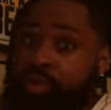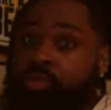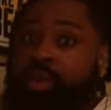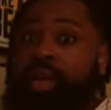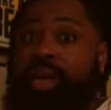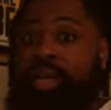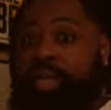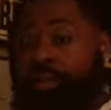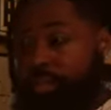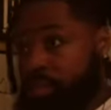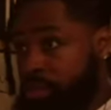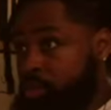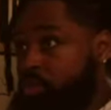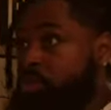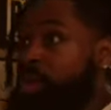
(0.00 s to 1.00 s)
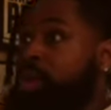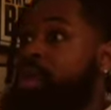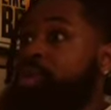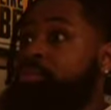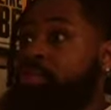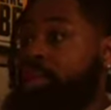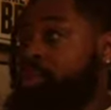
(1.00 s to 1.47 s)
the red, meaning
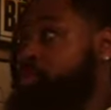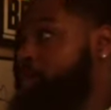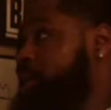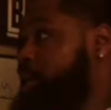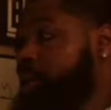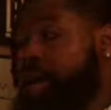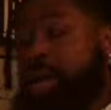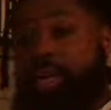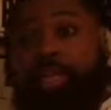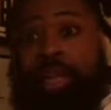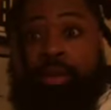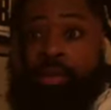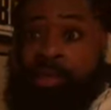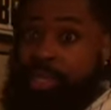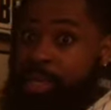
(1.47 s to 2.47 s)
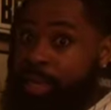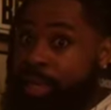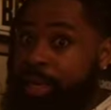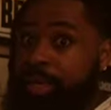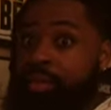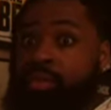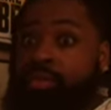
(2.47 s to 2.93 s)
we ain't got it like we
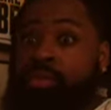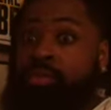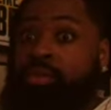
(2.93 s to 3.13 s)
said.